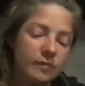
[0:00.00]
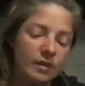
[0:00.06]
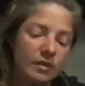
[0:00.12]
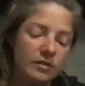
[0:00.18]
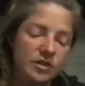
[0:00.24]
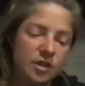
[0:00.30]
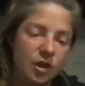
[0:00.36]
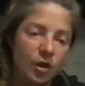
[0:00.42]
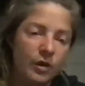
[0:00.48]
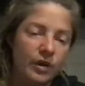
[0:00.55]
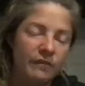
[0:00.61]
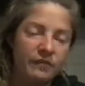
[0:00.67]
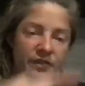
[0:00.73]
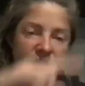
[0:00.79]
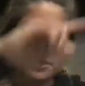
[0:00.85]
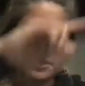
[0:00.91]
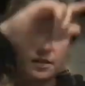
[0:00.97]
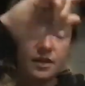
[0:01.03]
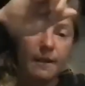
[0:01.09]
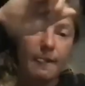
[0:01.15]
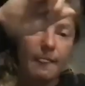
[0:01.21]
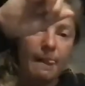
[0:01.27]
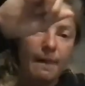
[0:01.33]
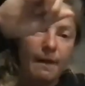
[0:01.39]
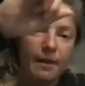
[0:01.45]
So if
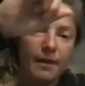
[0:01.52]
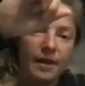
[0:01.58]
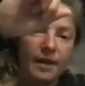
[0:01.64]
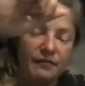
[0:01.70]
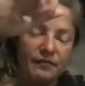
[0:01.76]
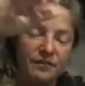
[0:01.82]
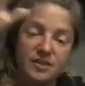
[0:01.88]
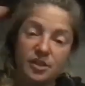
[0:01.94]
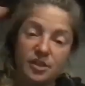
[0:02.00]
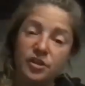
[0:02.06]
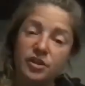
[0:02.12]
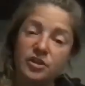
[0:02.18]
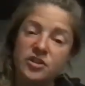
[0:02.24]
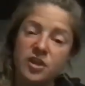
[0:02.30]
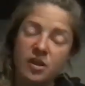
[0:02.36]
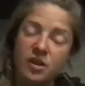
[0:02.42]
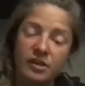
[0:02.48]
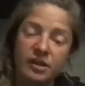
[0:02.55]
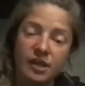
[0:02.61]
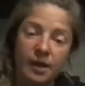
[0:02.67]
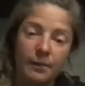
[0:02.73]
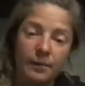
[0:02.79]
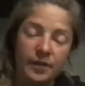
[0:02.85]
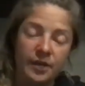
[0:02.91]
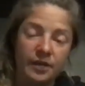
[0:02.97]
it's a good solid
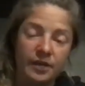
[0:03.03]
company,